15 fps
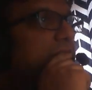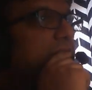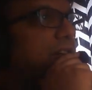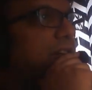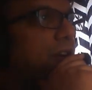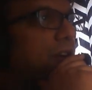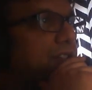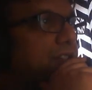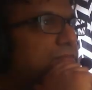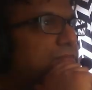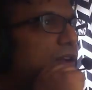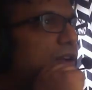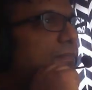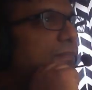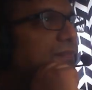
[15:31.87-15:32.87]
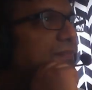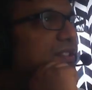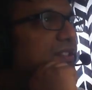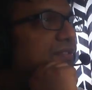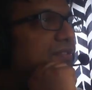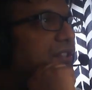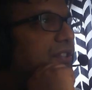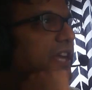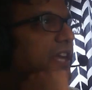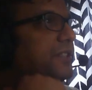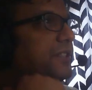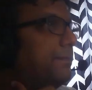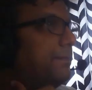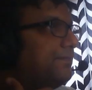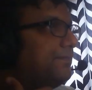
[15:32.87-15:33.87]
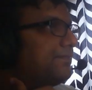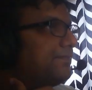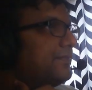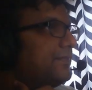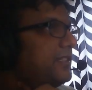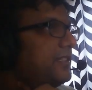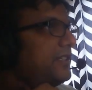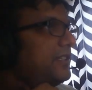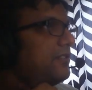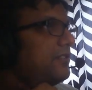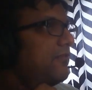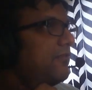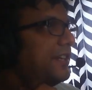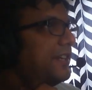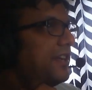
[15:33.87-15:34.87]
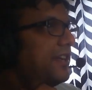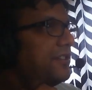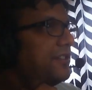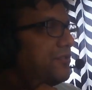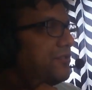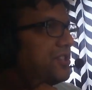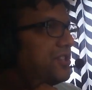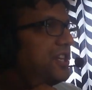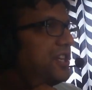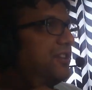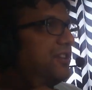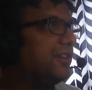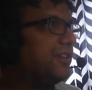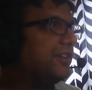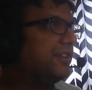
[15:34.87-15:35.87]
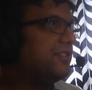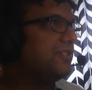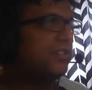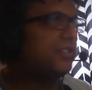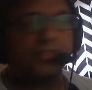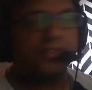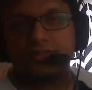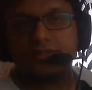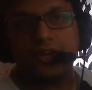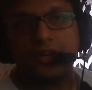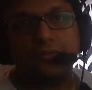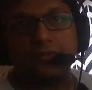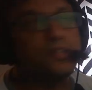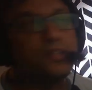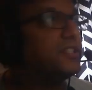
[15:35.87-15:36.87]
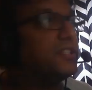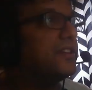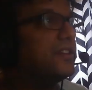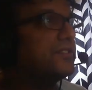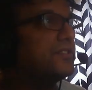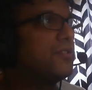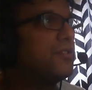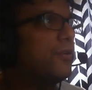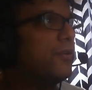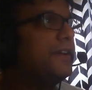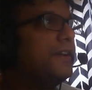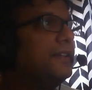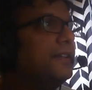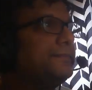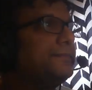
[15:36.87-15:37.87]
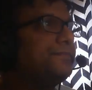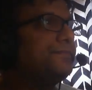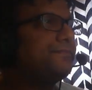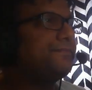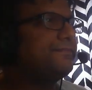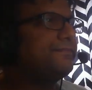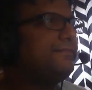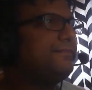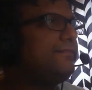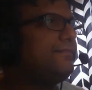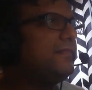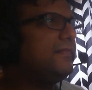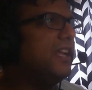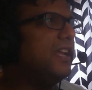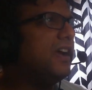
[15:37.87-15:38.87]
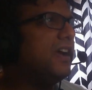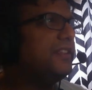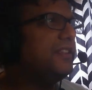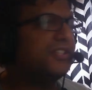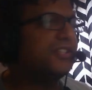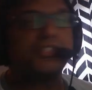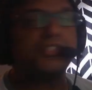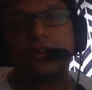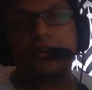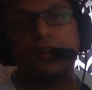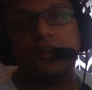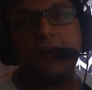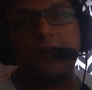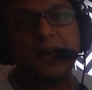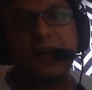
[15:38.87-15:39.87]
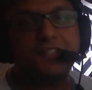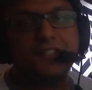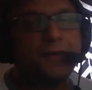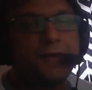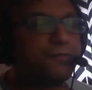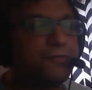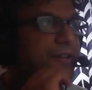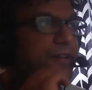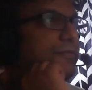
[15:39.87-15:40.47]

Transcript: cause problems for the kingdom, right? And you'll see, at the end of the story, this is our climax, by the way.